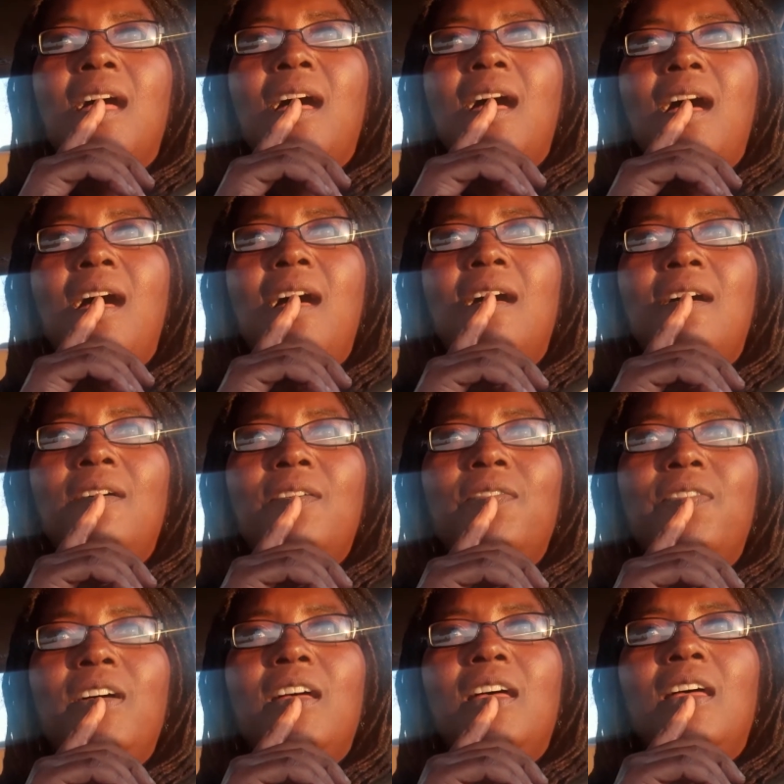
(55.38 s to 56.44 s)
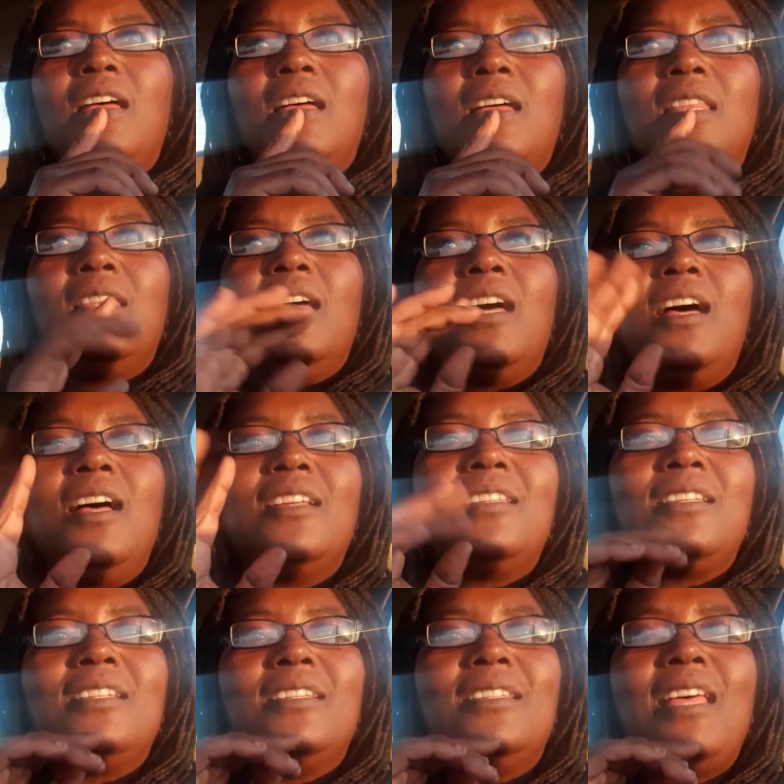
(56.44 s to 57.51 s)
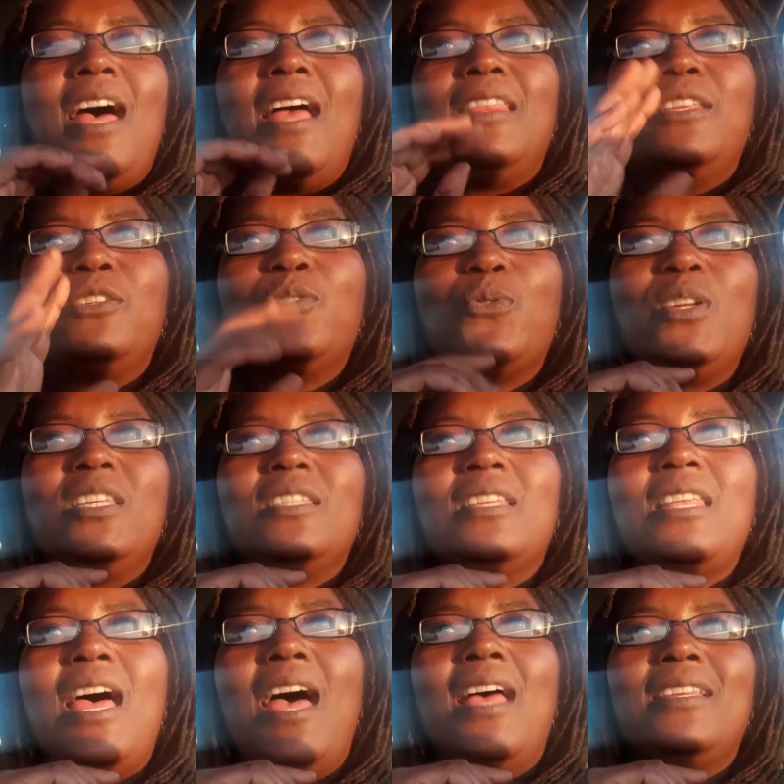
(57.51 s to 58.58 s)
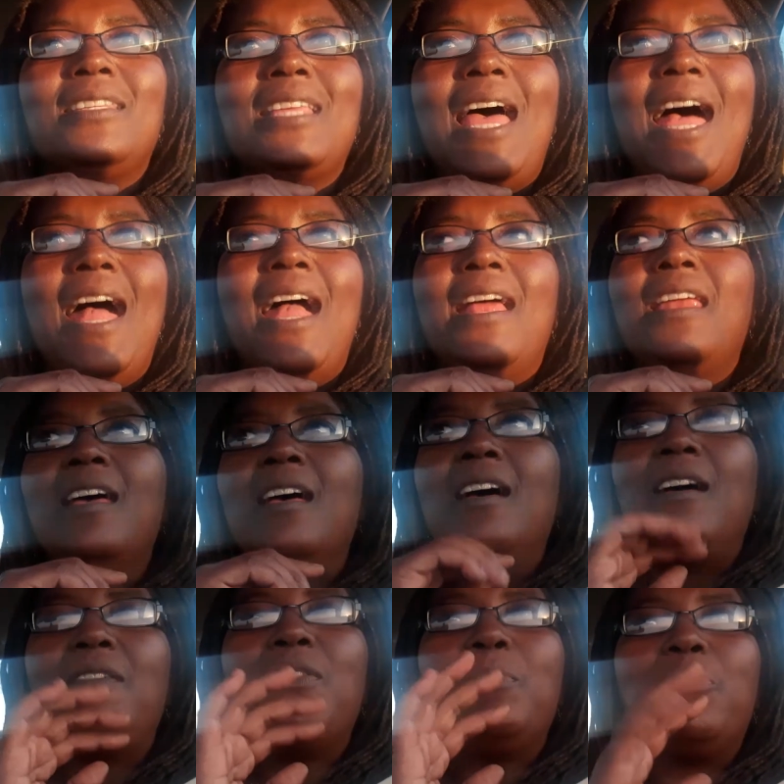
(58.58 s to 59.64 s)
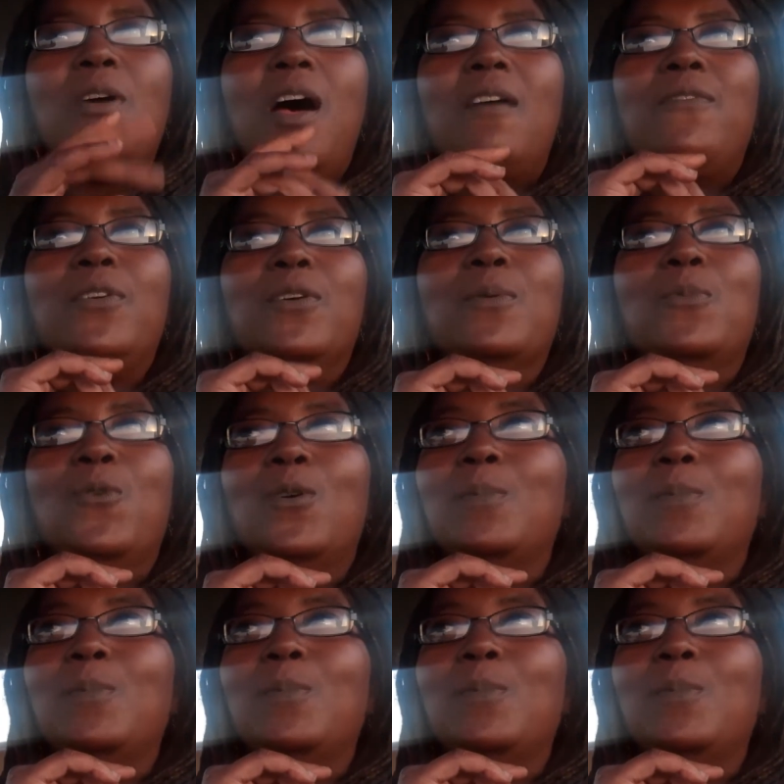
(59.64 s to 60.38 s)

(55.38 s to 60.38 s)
of uh, the hustler side, the street side of the proverb woman.